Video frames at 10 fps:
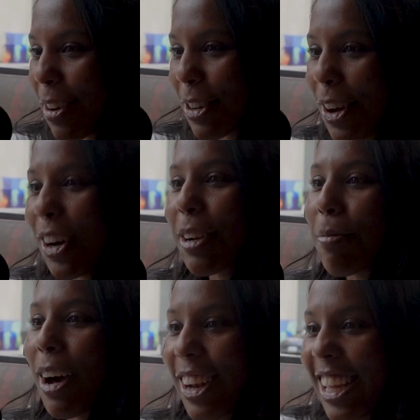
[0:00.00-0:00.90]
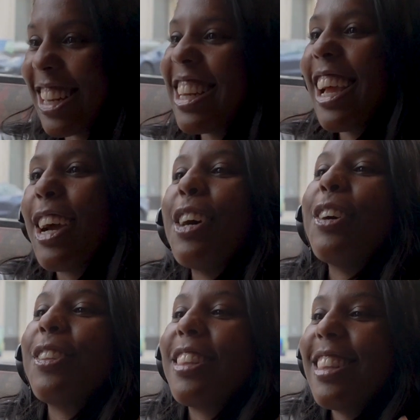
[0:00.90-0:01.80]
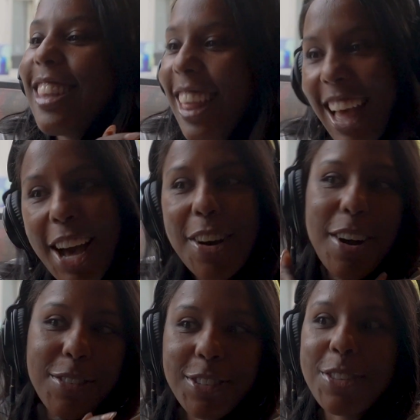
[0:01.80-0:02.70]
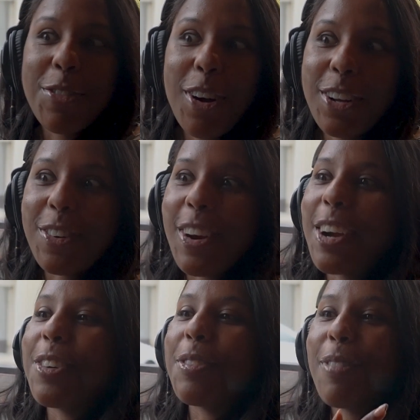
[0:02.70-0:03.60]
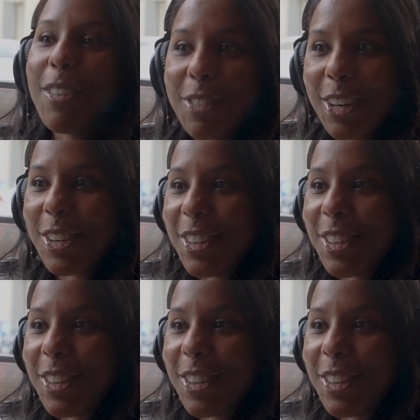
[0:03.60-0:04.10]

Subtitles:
were talking about it in town, how I was just walking around with my fro.